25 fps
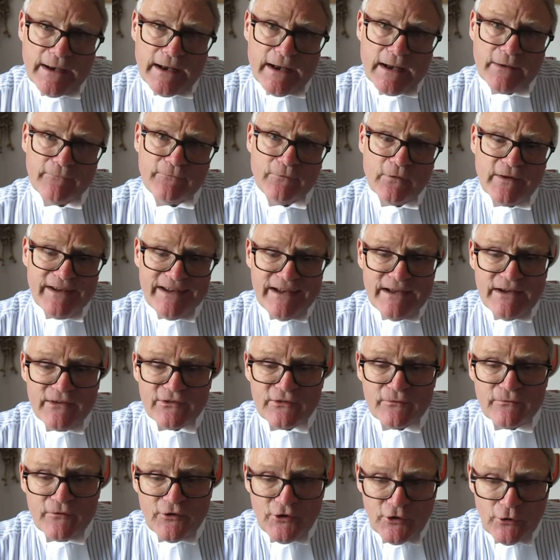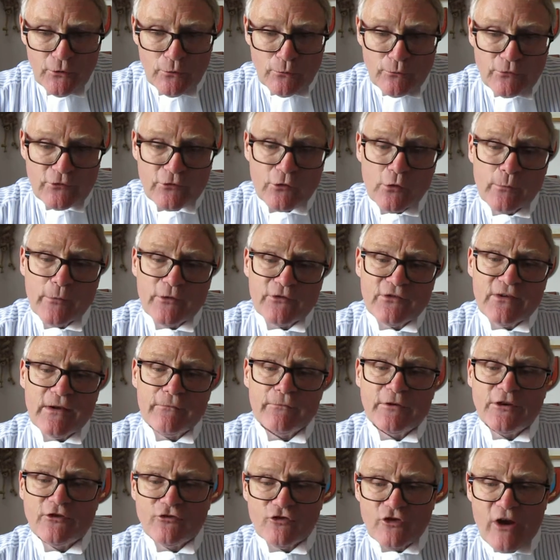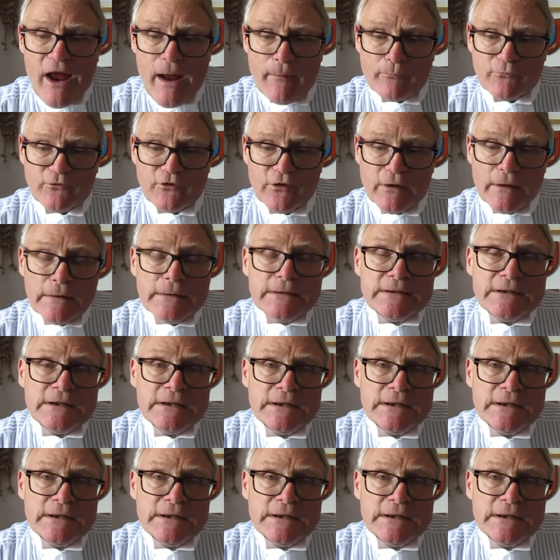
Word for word: and for ease of use, almost every chapter